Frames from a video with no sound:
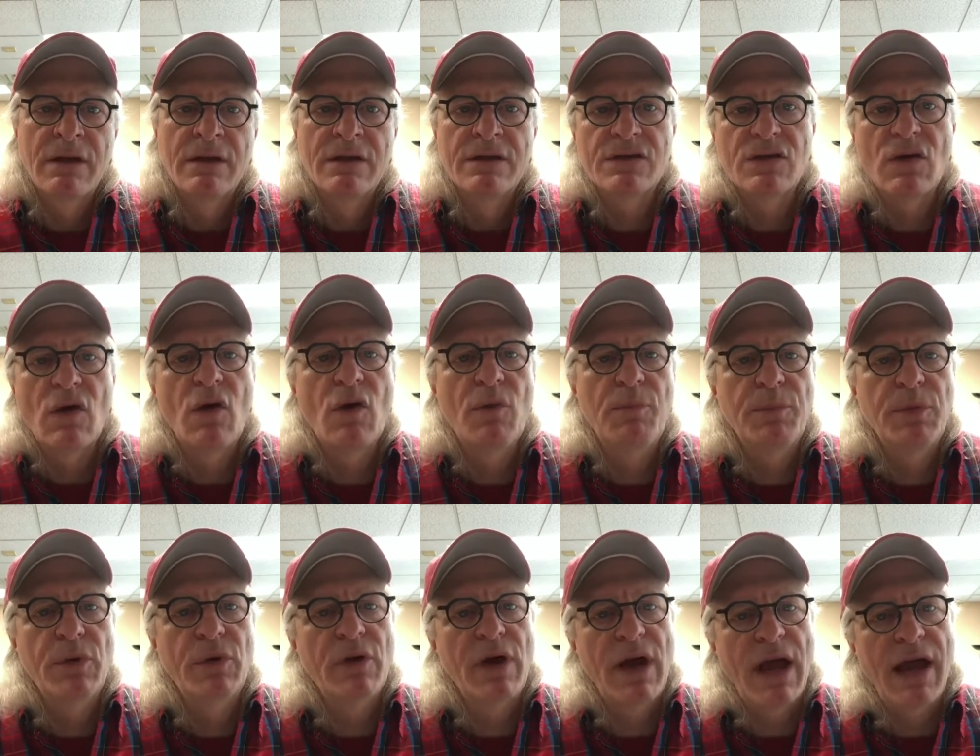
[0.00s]
So hope
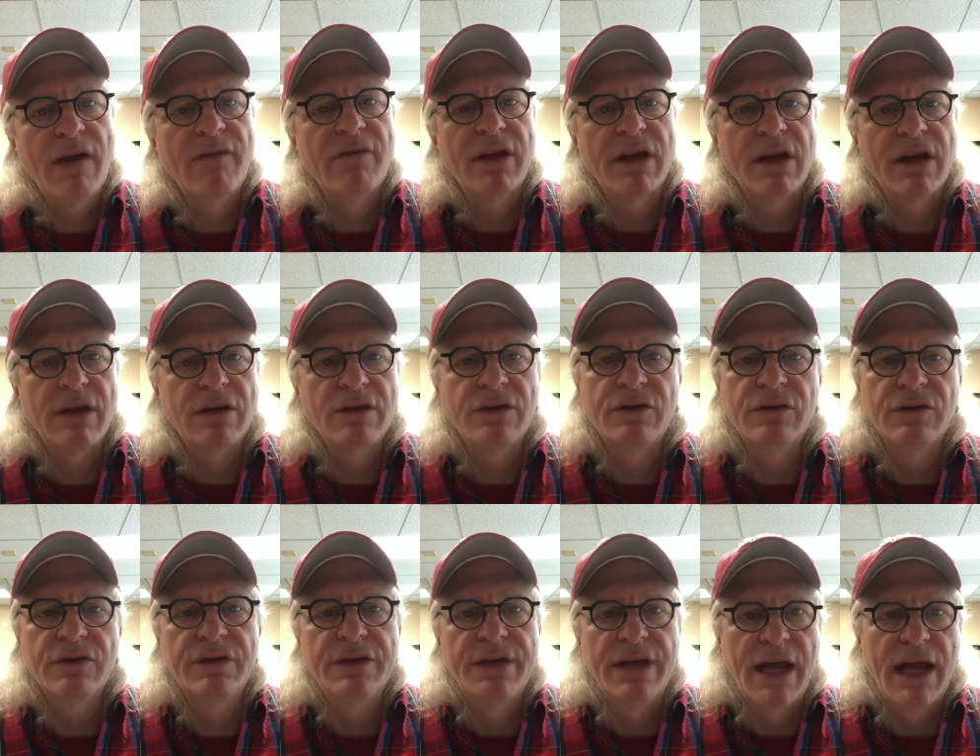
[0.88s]
you're having a
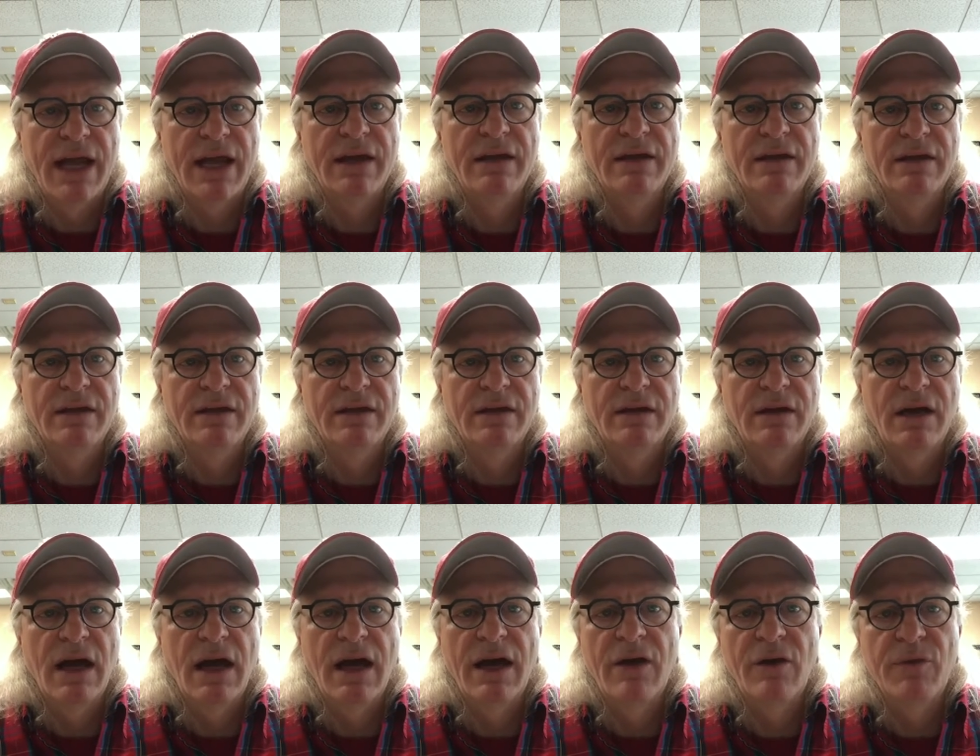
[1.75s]
good day.
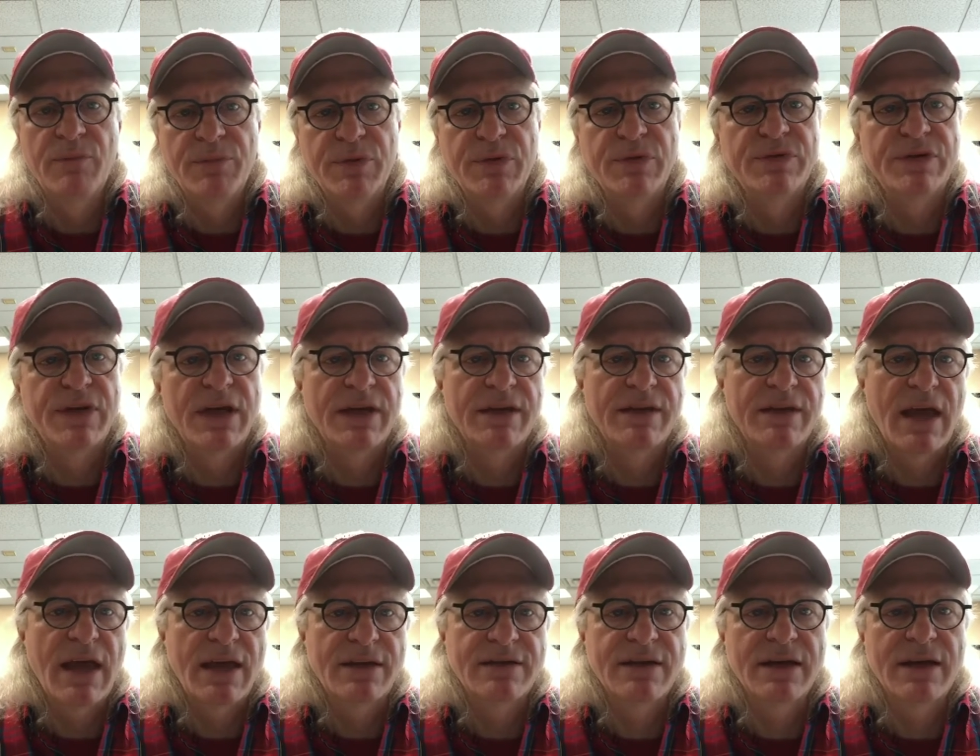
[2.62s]
I hope you take
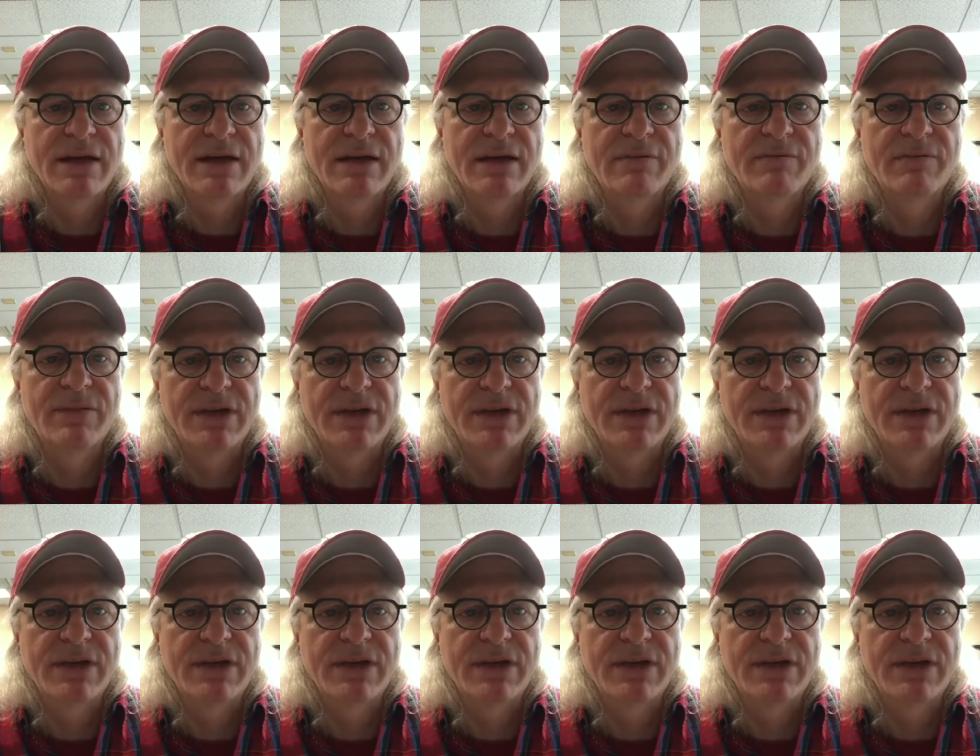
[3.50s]
that time